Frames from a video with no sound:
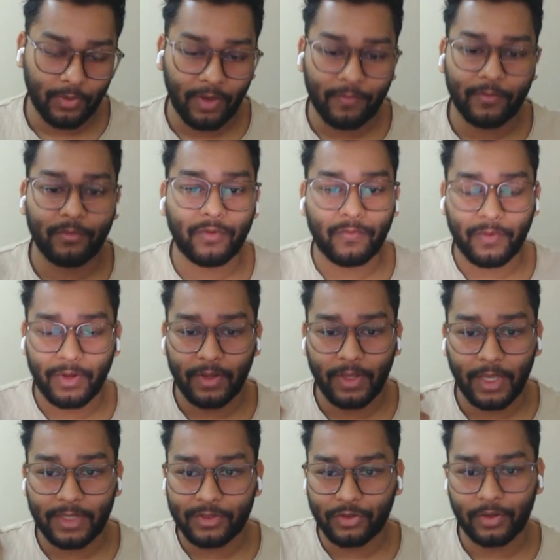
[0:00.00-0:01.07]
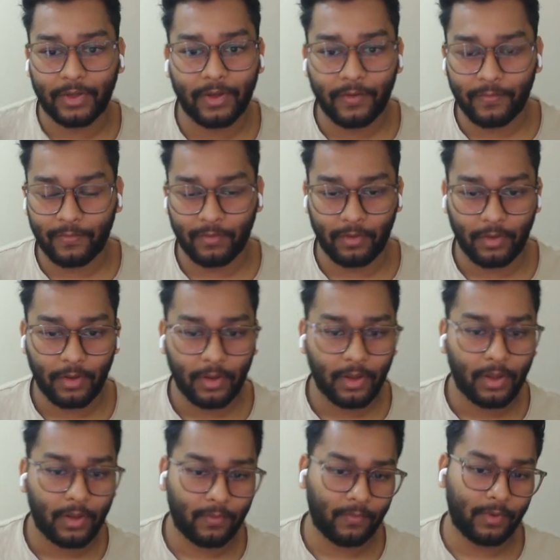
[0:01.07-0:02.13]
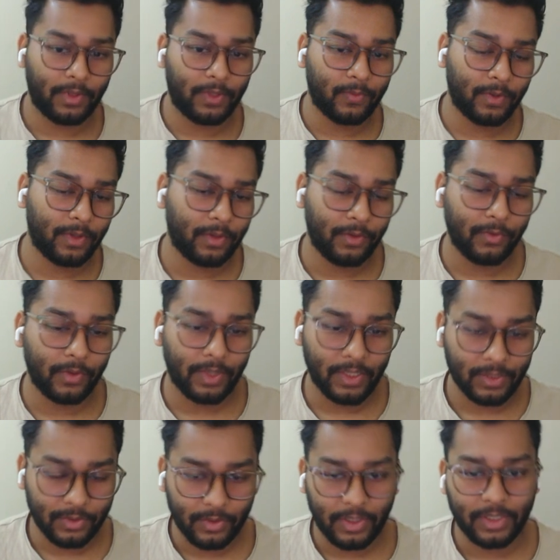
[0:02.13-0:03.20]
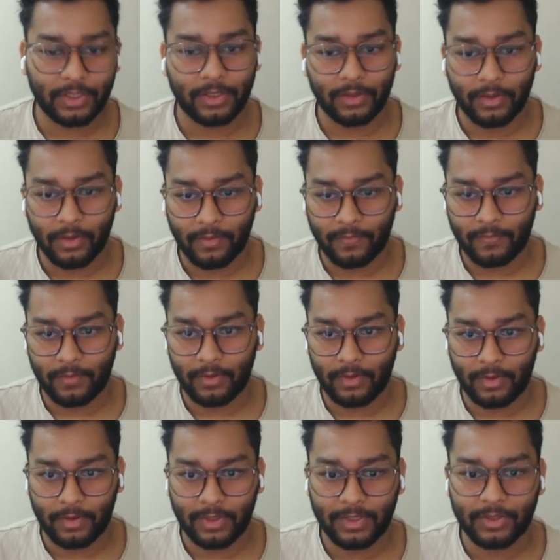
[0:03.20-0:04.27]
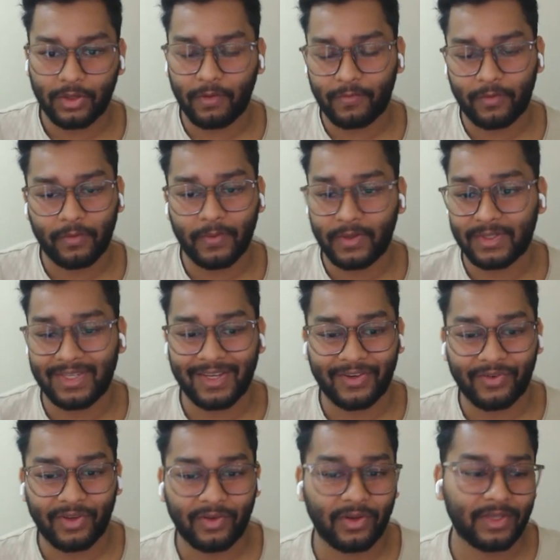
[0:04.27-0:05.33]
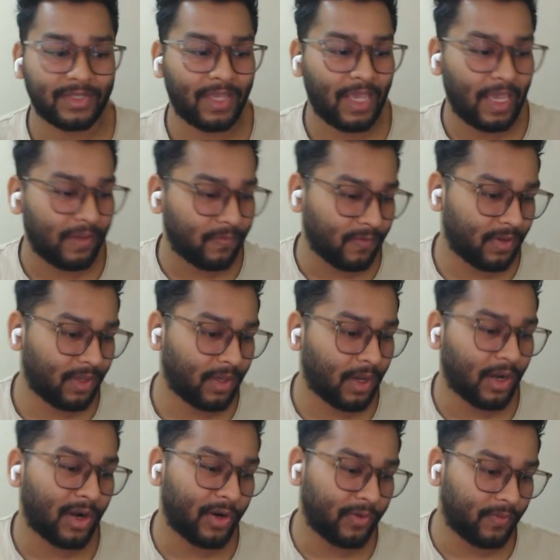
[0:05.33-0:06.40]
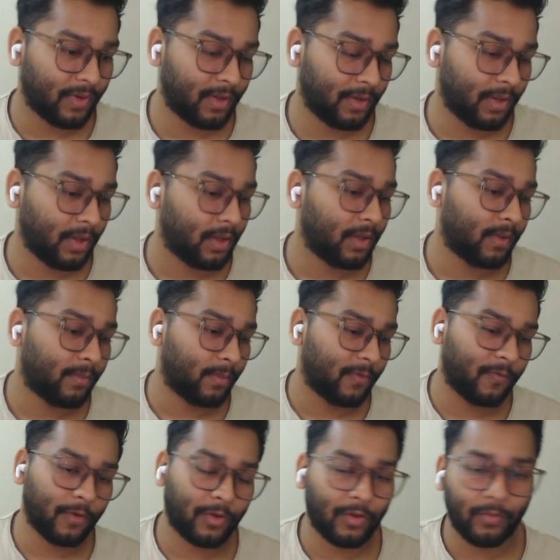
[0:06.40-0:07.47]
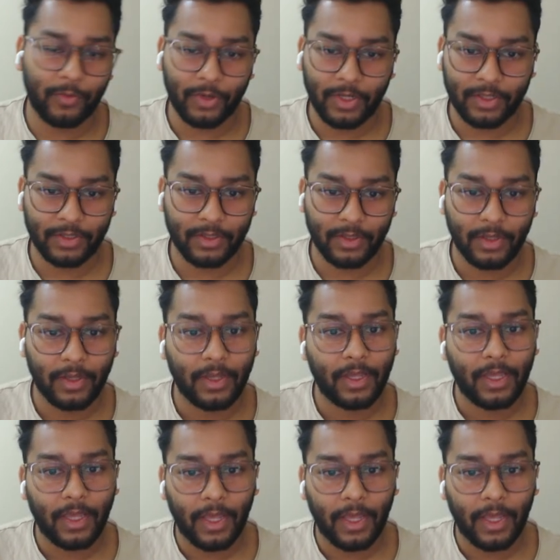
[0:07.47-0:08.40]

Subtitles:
you have to be very extra careful when you are doing installation of this software, because it requires heavy hardware for computation.